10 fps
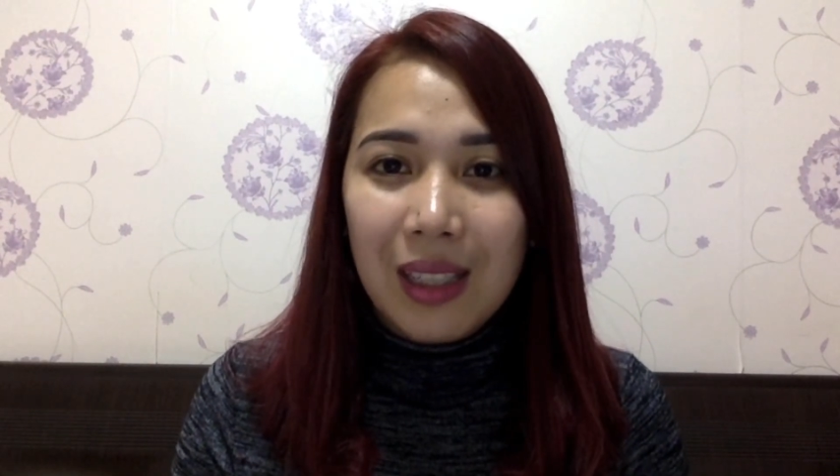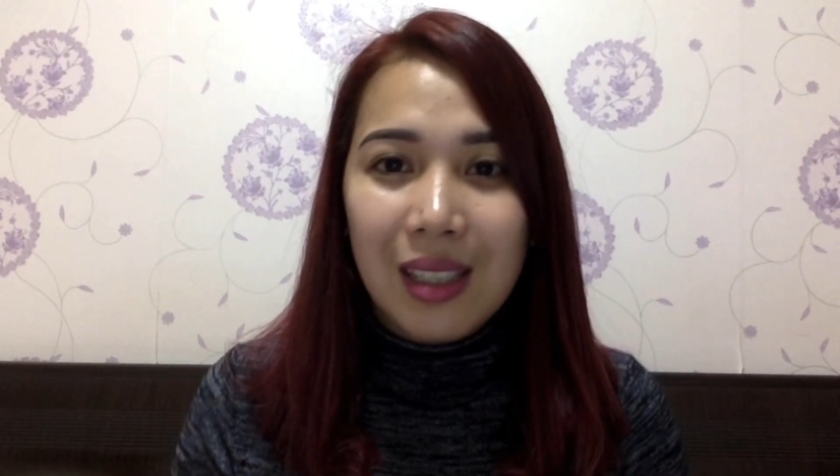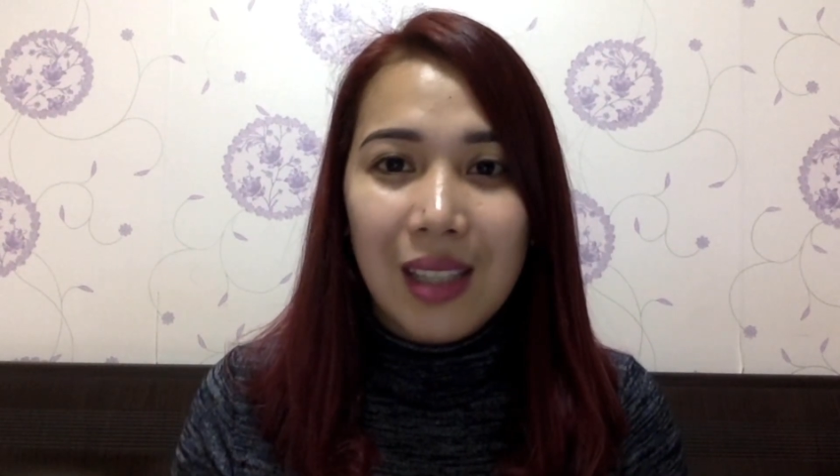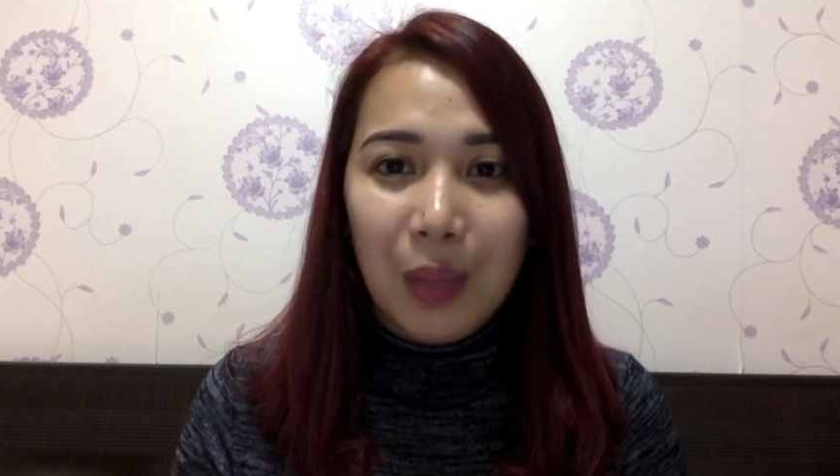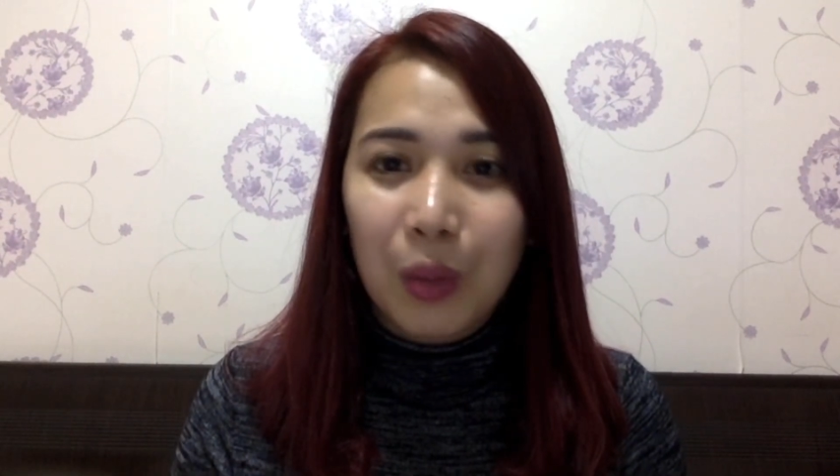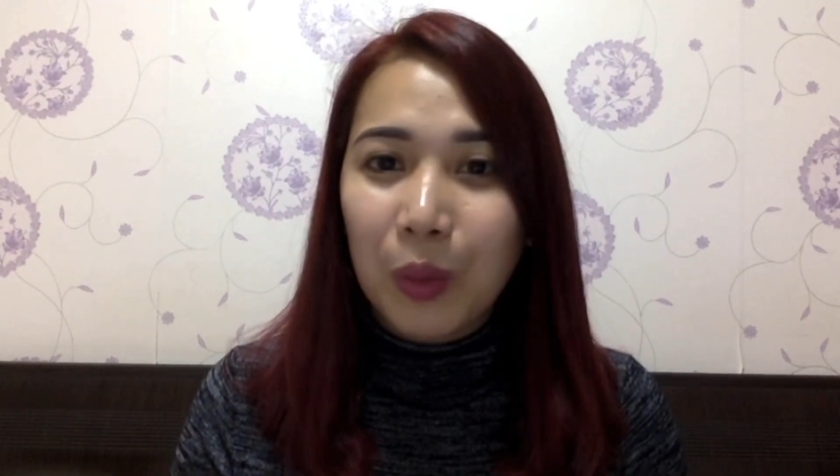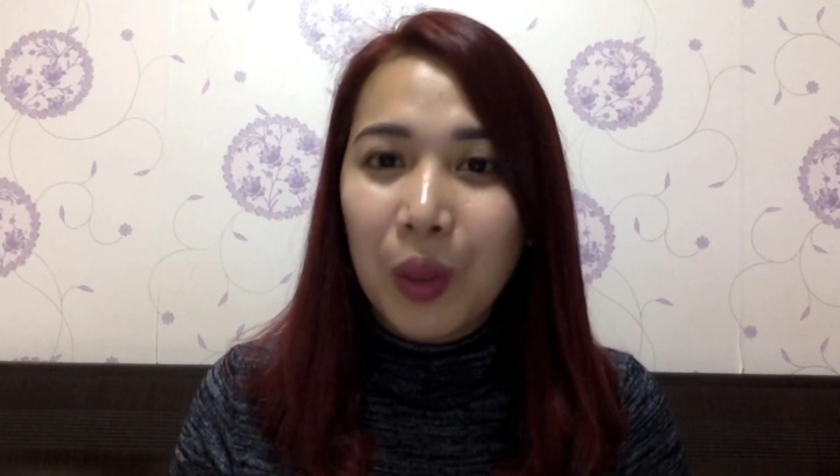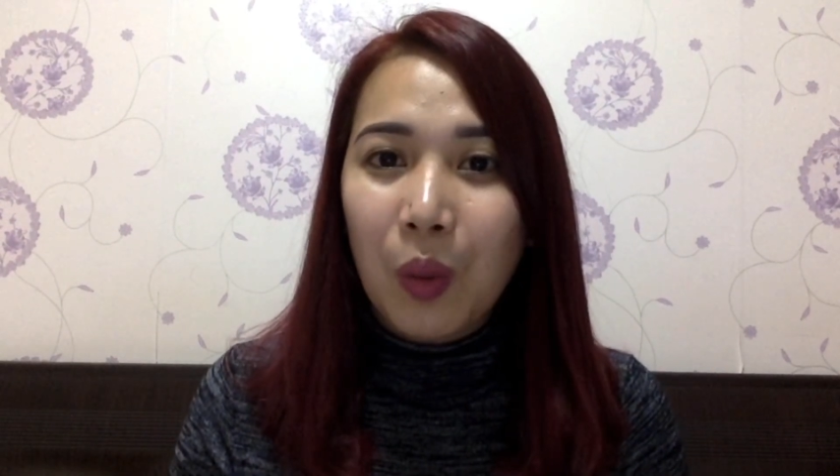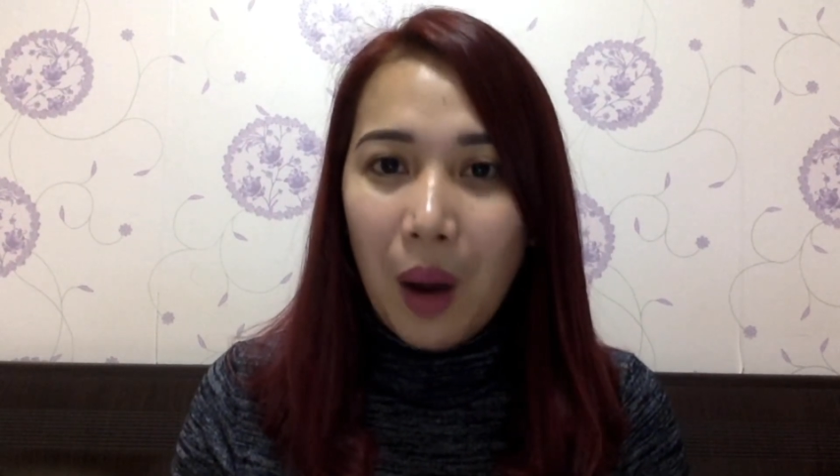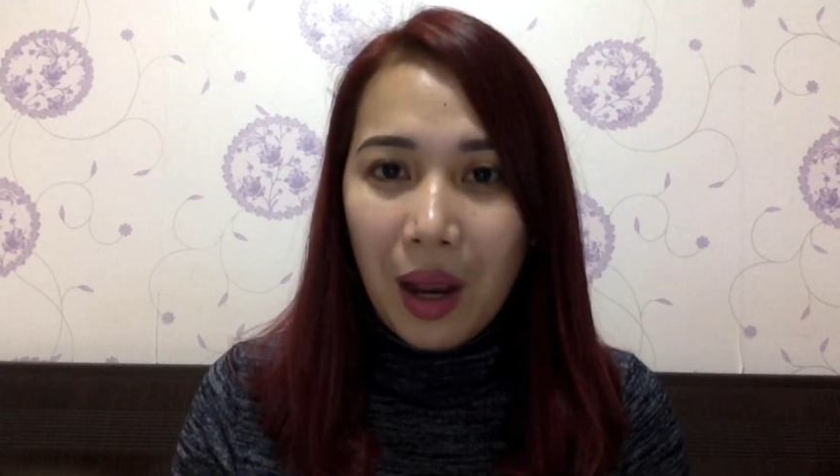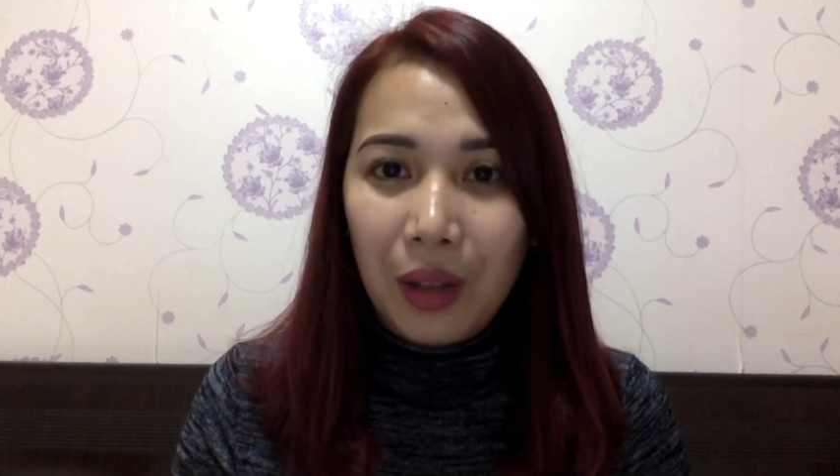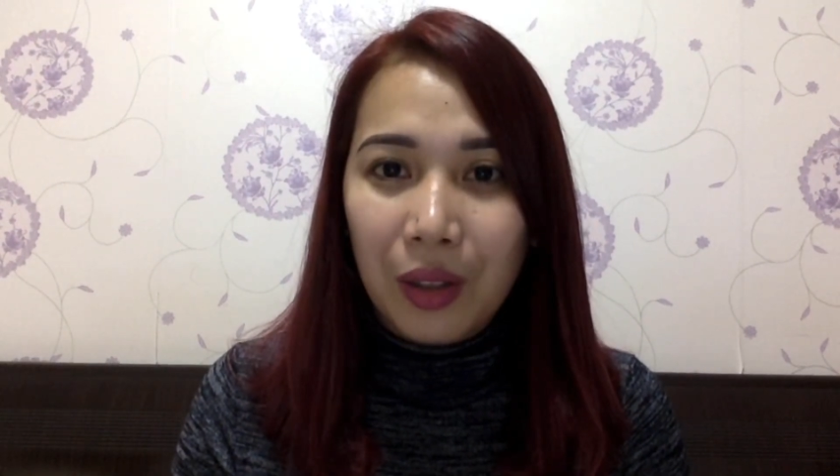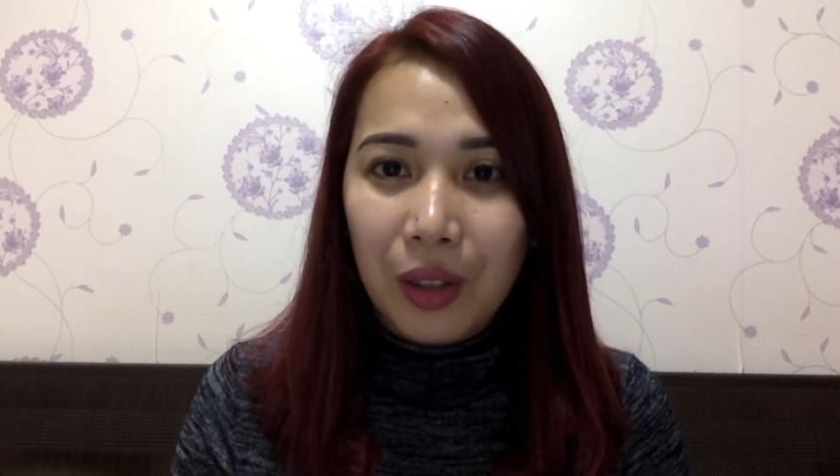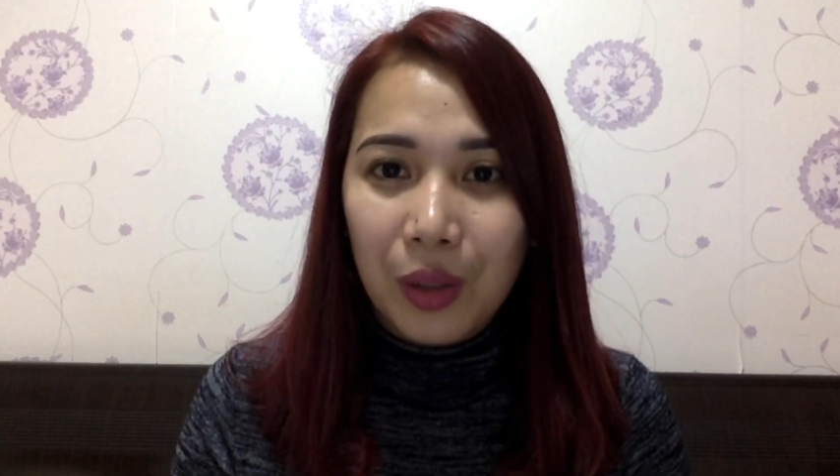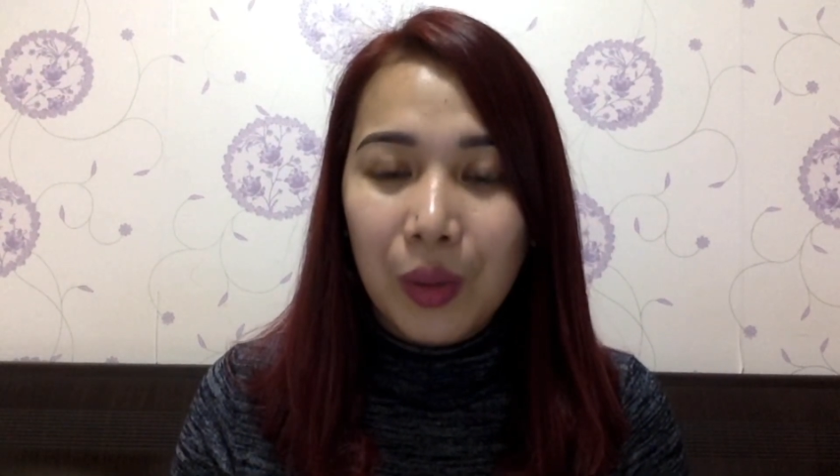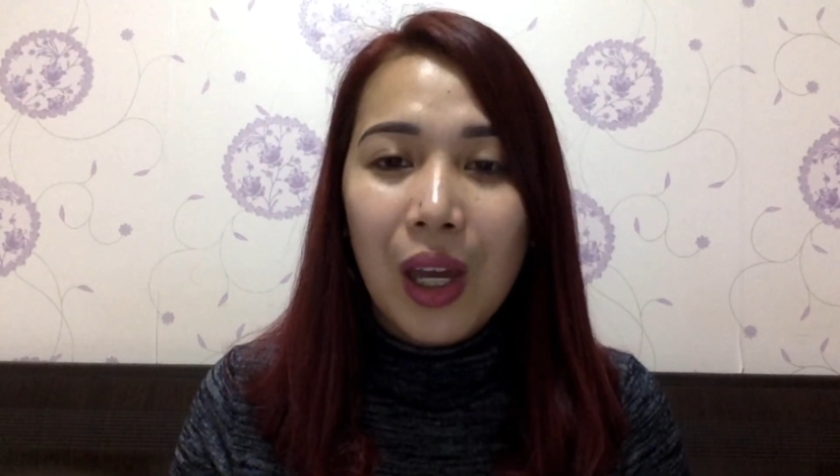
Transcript: they will require you